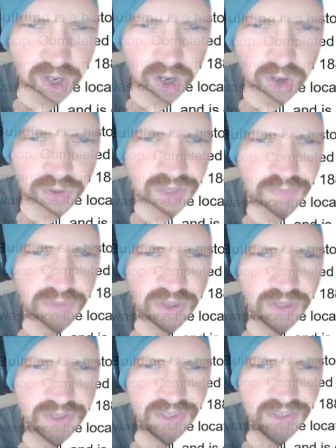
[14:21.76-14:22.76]
Oldest
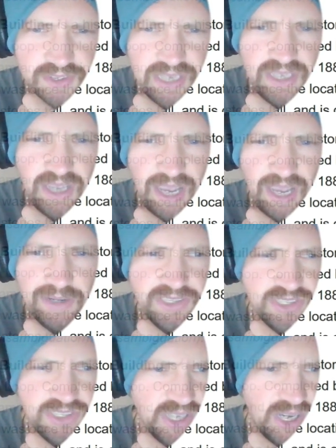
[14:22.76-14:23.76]
standing
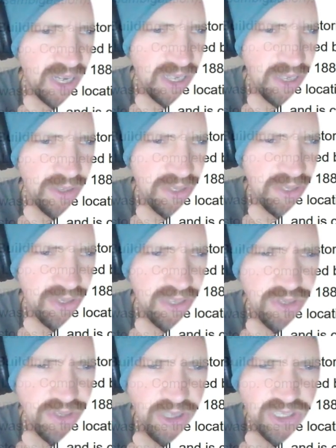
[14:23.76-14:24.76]
high-rise in Chicago, and a unique
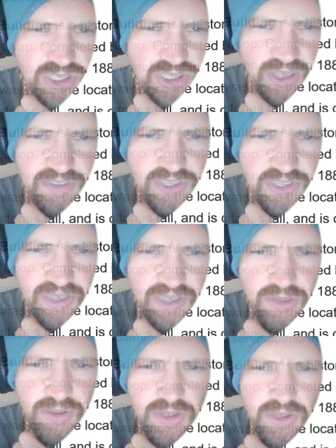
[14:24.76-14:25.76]
construction style featuring
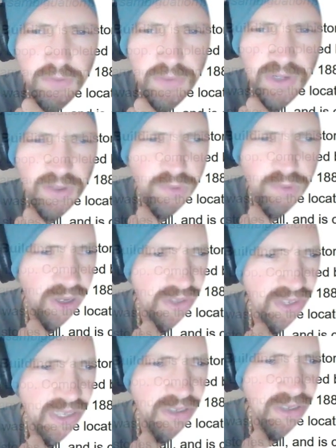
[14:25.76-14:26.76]
exterior load-bearing
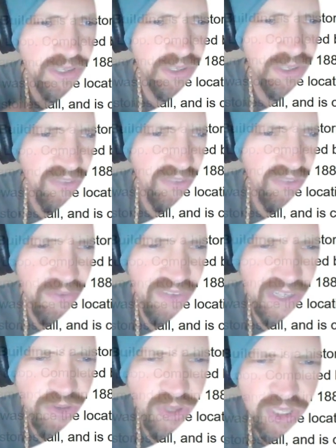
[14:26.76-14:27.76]
walls and interior steel frame
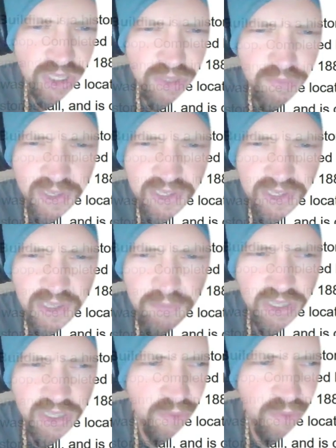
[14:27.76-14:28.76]
providing transition between
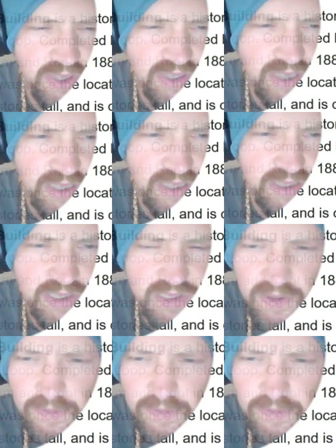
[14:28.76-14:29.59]
accepted and new building techniques.